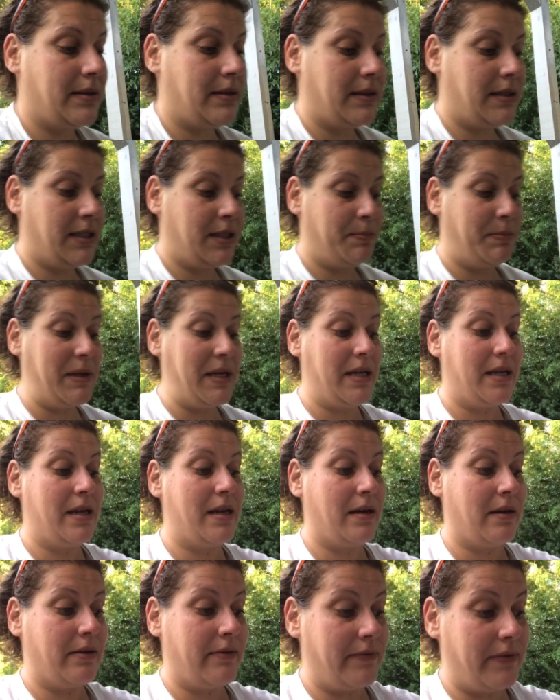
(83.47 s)

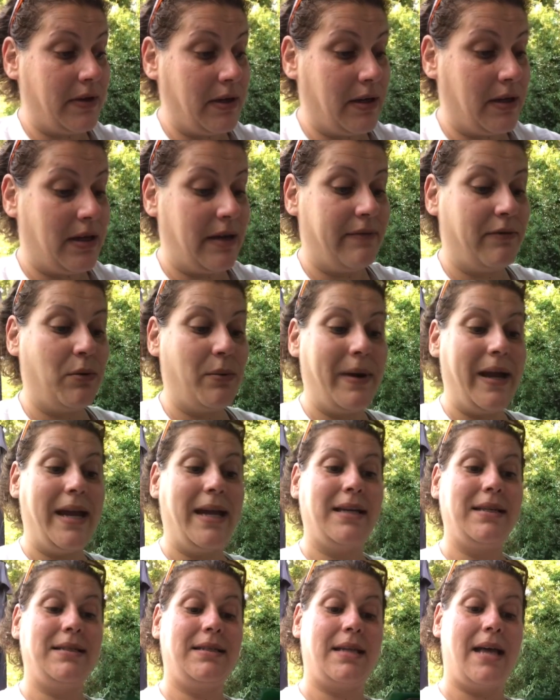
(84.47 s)
speaking of
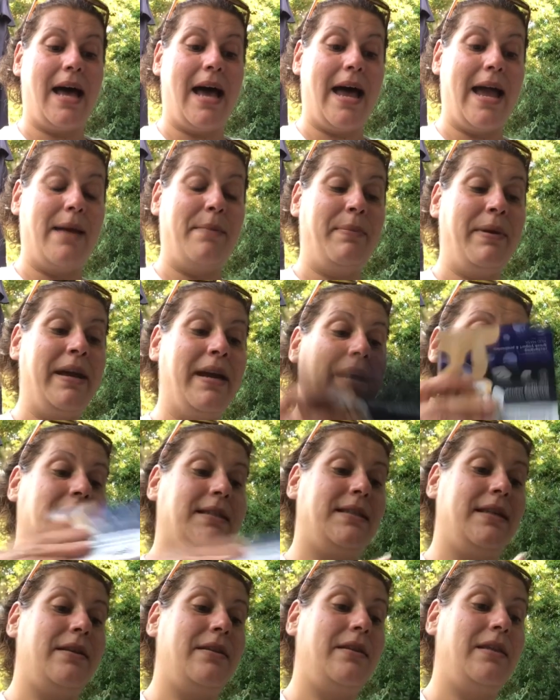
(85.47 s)
giveaways, I
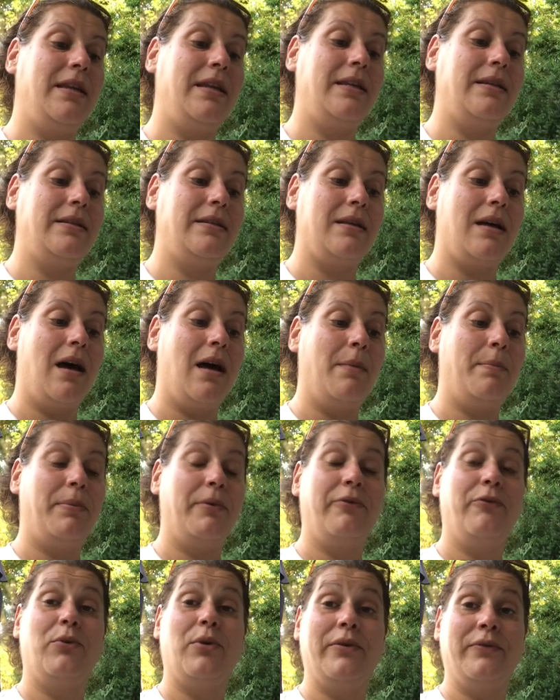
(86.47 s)
picked these up
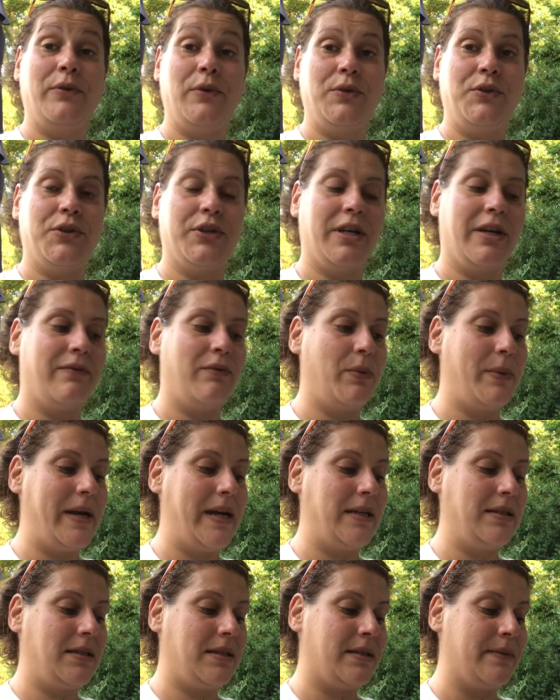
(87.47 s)
for future
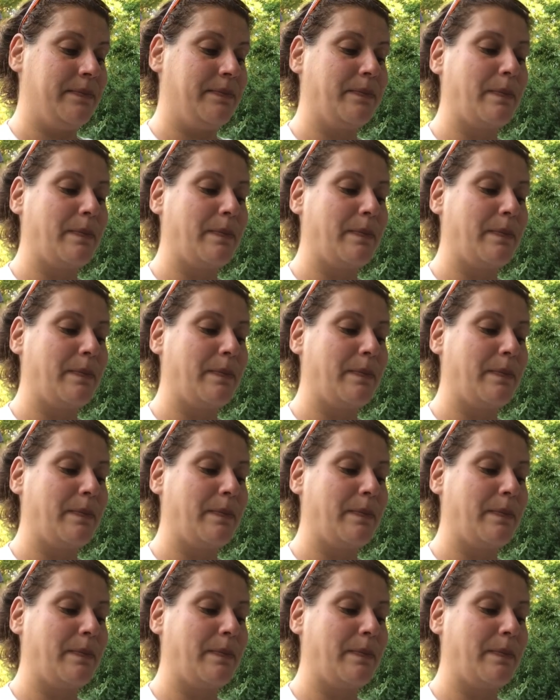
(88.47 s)
giveaways.